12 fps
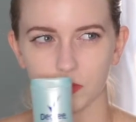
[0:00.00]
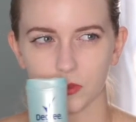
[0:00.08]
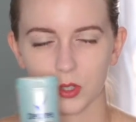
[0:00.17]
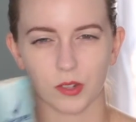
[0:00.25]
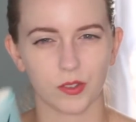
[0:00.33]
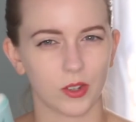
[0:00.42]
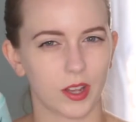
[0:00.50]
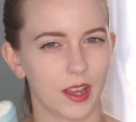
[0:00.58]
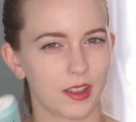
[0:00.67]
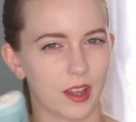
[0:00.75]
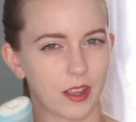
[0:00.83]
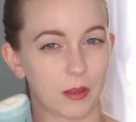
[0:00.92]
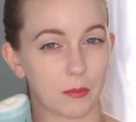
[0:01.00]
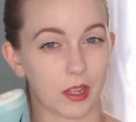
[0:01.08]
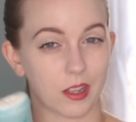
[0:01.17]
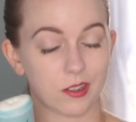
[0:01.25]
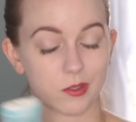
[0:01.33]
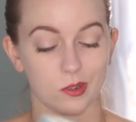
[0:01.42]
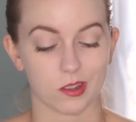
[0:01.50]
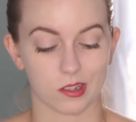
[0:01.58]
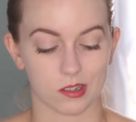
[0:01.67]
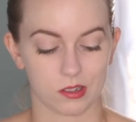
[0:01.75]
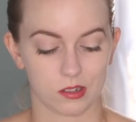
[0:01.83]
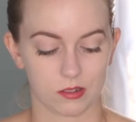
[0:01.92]
So if you like that, you might enjoy
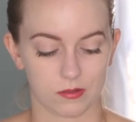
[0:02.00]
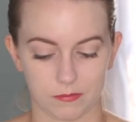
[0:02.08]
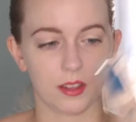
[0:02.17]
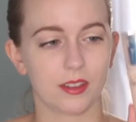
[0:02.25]
this.